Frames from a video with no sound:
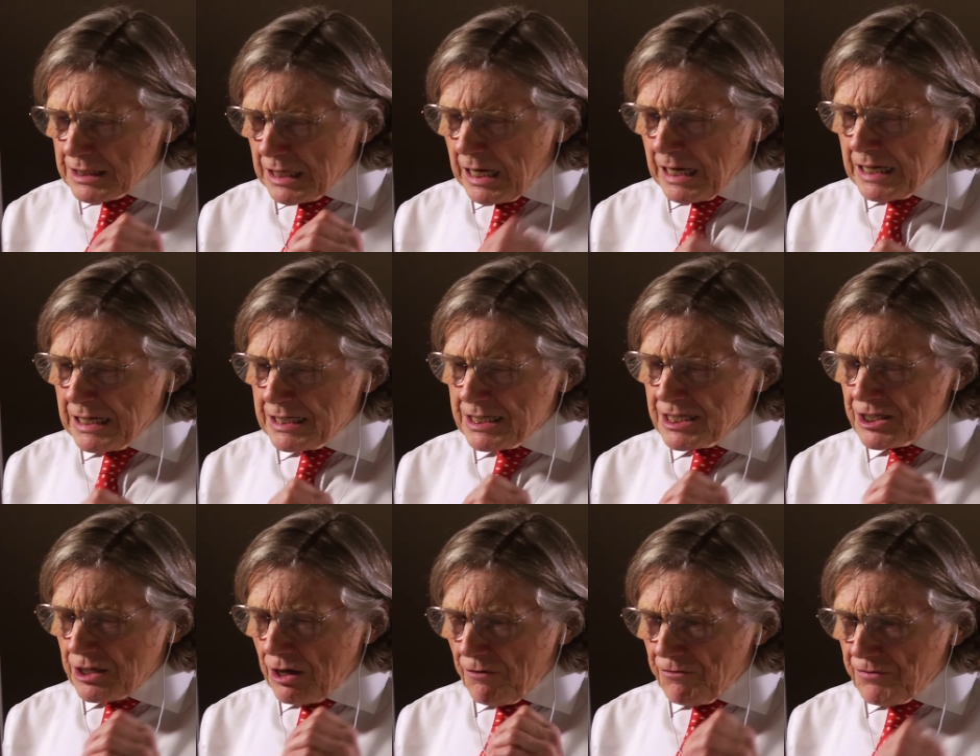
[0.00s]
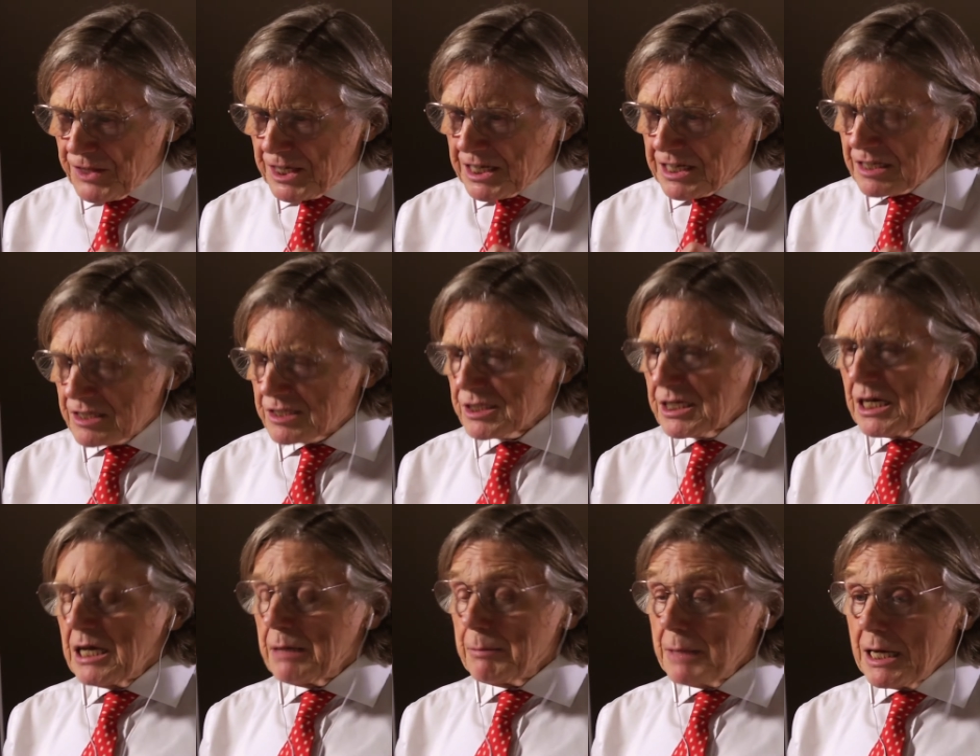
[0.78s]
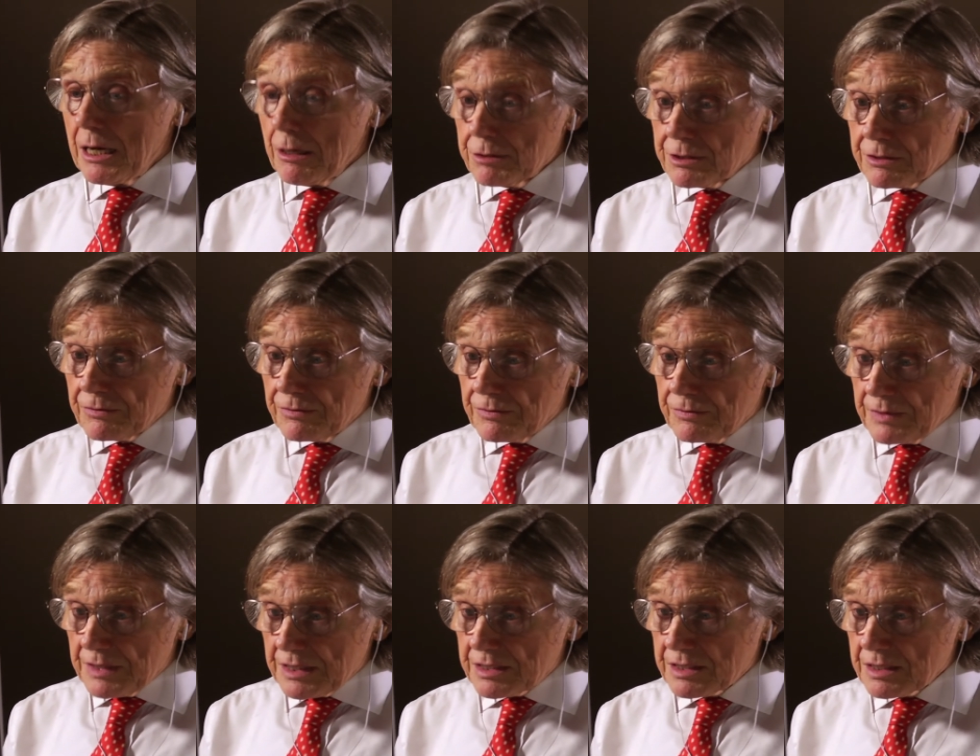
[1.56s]
kinds of things came out of
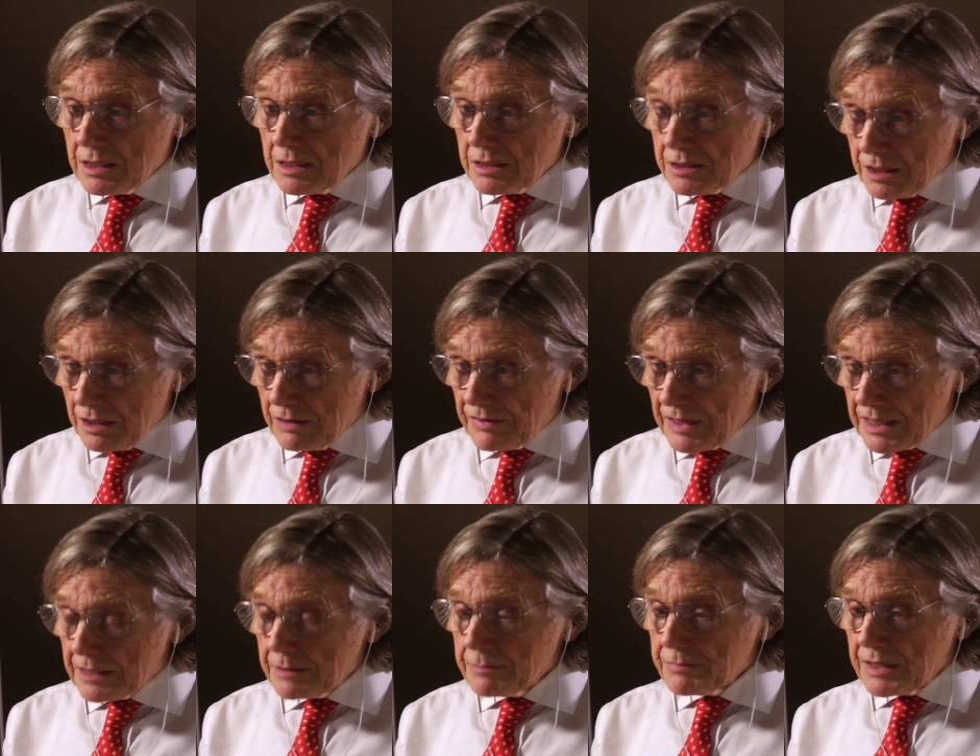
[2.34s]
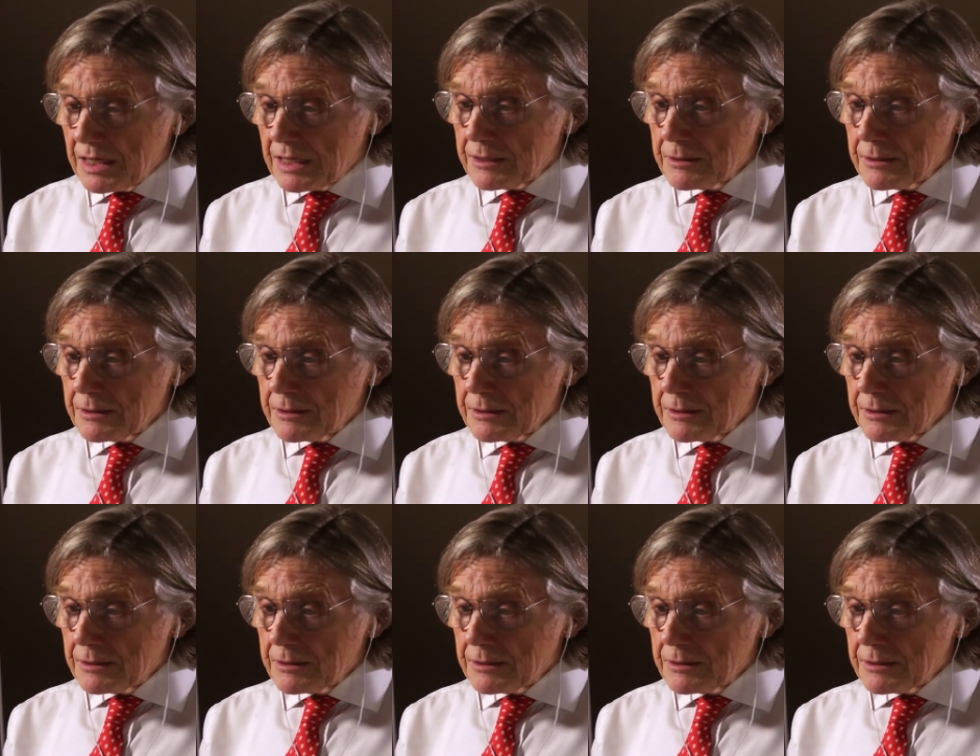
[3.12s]
this survey then?